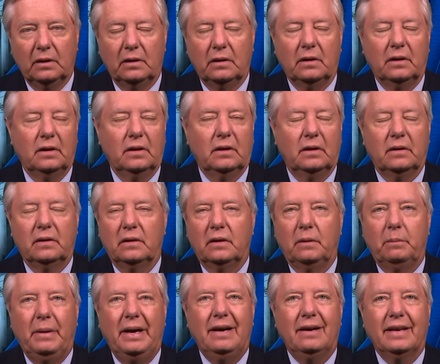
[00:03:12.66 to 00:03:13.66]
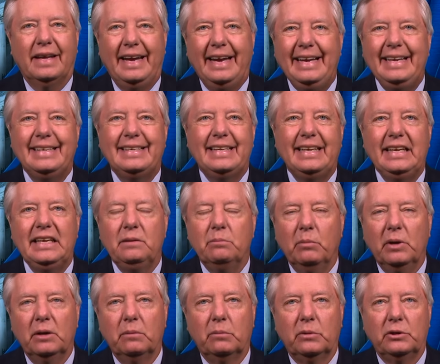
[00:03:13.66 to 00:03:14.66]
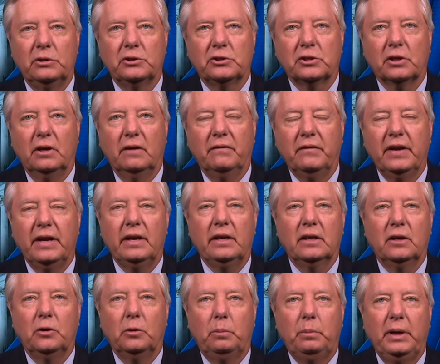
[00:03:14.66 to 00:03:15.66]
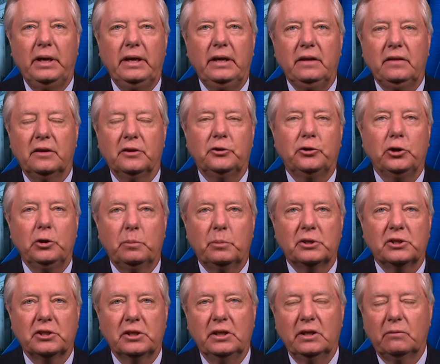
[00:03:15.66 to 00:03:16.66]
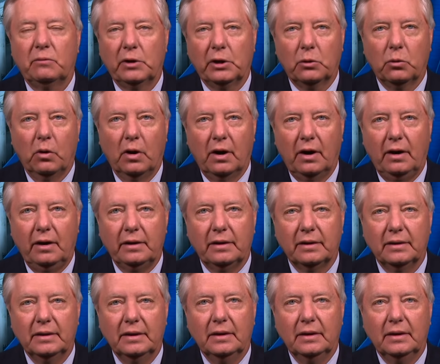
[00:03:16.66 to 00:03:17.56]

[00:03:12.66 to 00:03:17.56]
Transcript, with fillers: uh, about 18 members of NATO pay the 2% required.